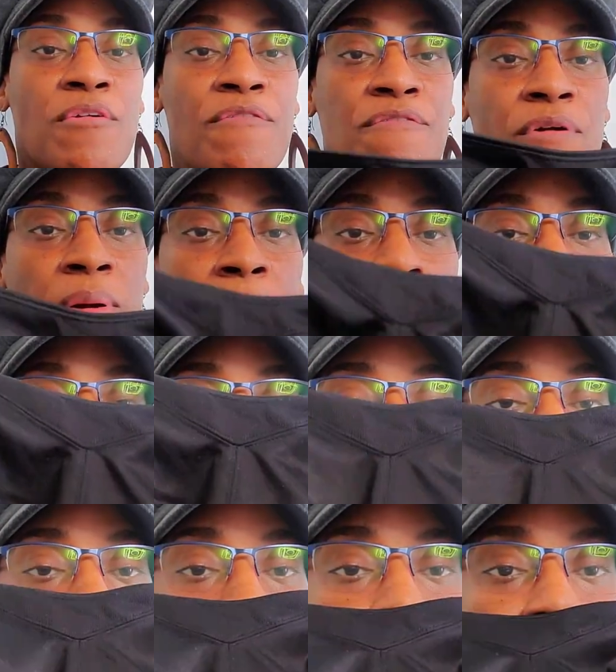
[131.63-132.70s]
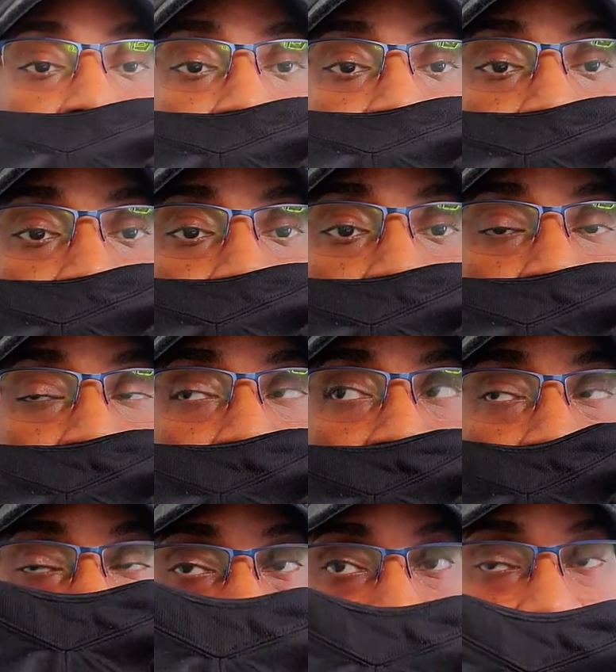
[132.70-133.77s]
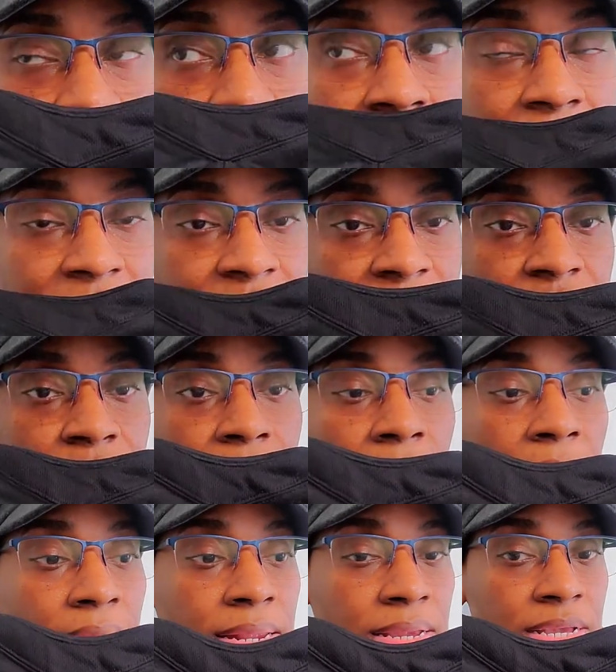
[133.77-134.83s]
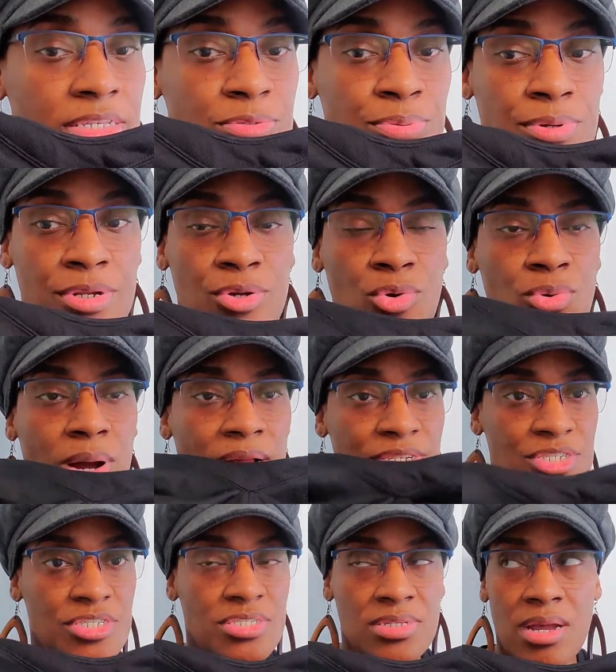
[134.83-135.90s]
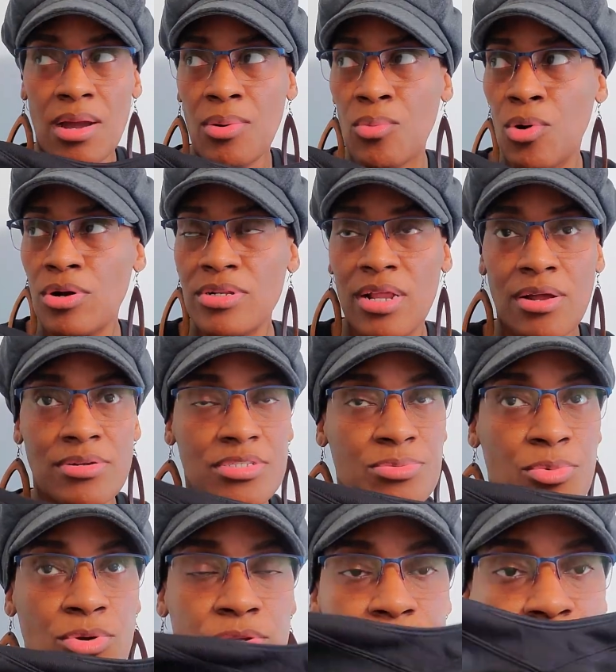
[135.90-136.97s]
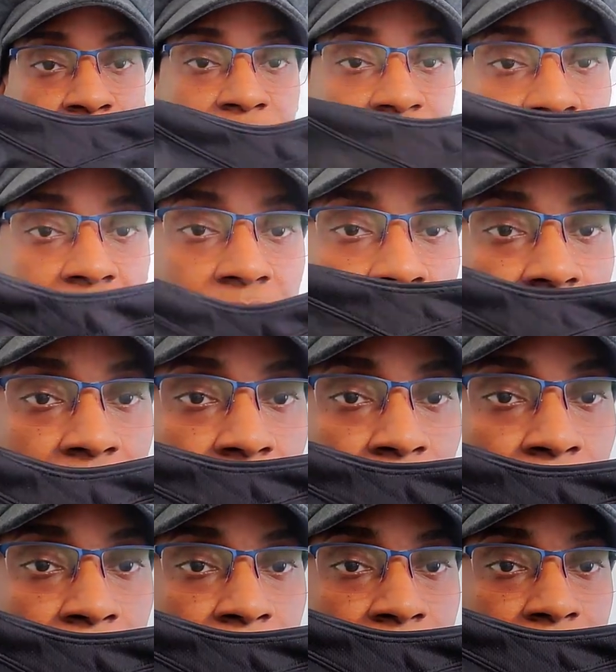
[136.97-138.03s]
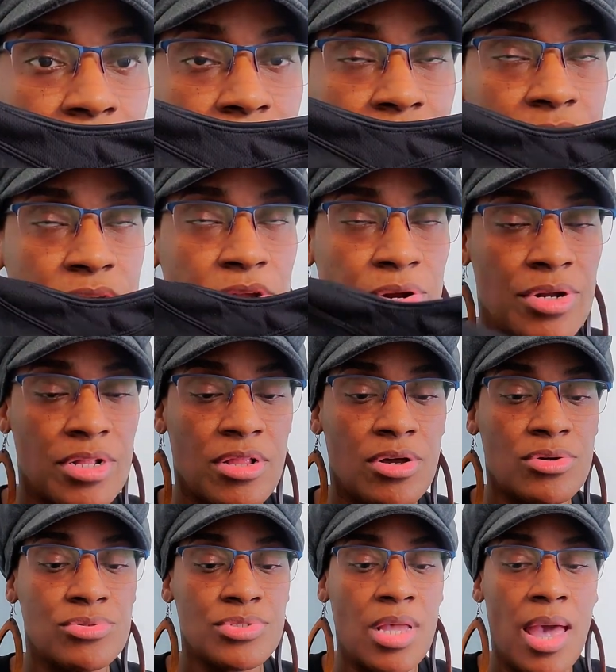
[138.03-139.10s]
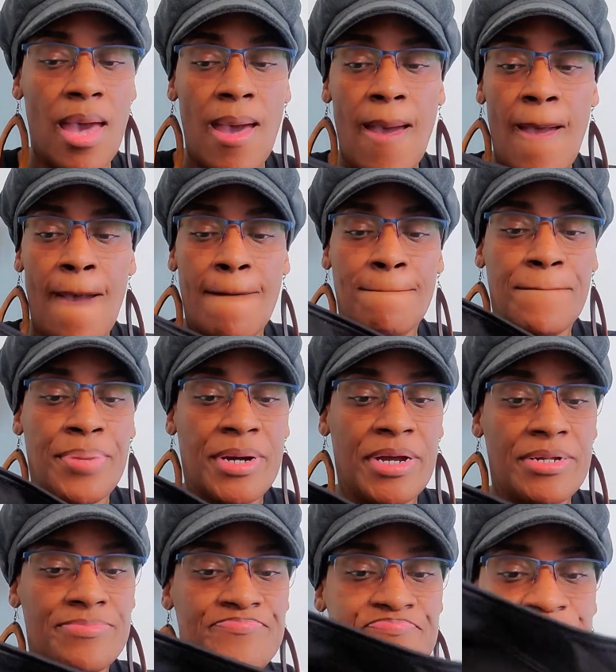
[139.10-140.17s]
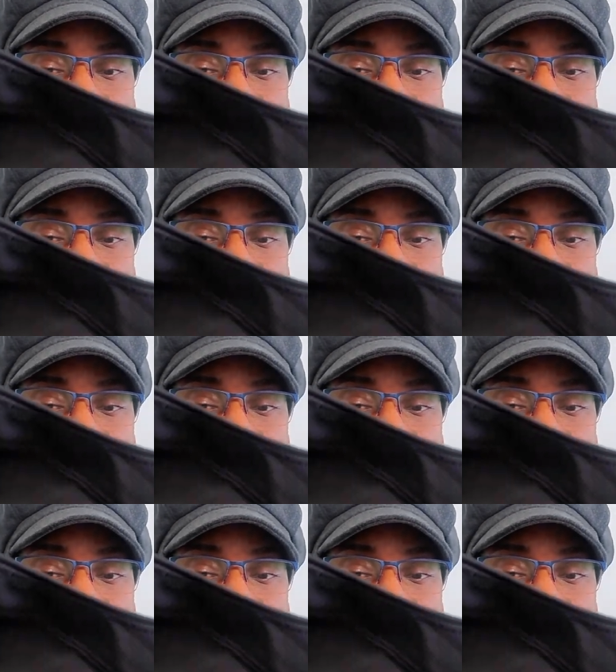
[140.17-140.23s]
from um Amazon and I still got it. It's pretty cool. I just um worked out this morning, so it's in the um the dirty clothes. But